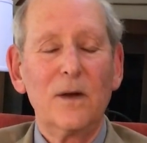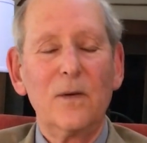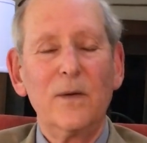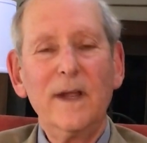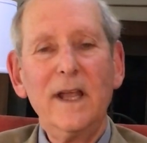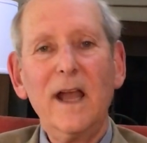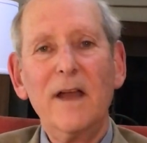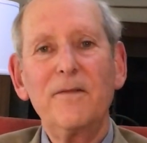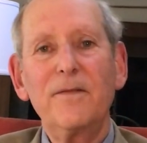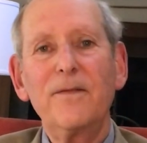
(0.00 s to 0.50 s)

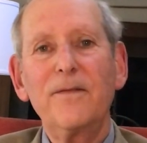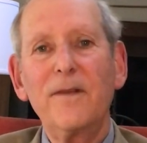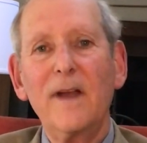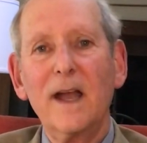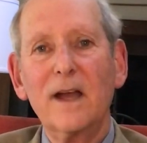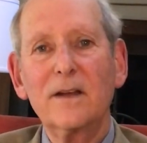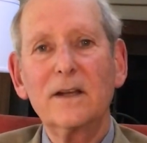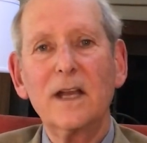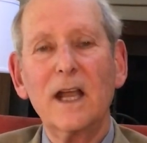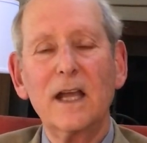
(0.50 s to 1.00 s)
We have
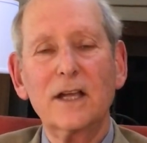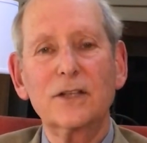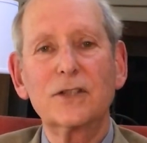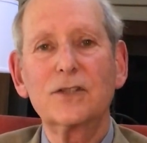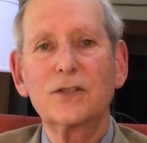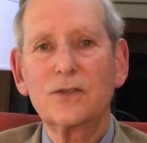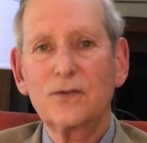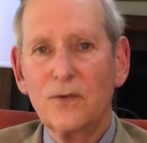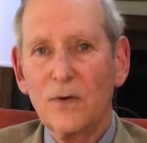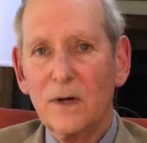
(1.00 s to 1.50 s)
found
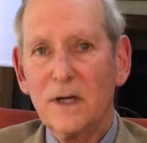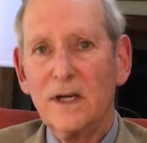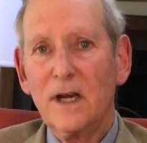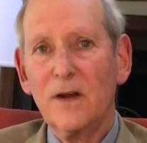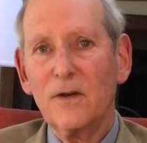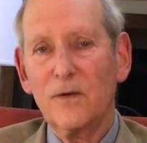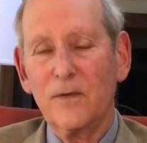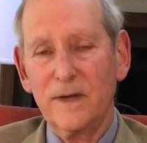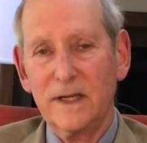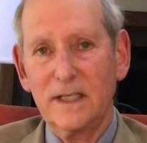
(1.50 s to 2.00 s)

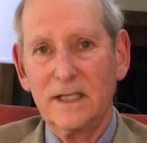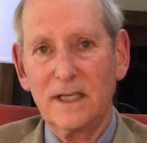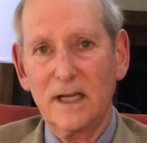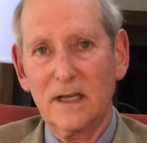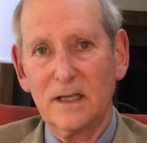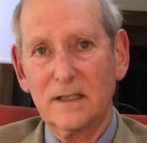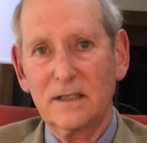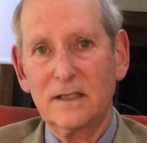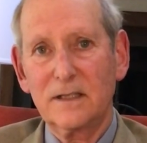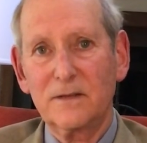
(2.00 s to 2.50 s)
extraordinary
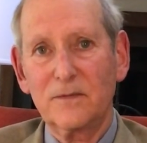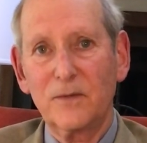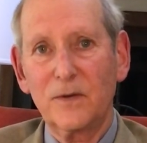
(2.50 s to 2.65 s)
results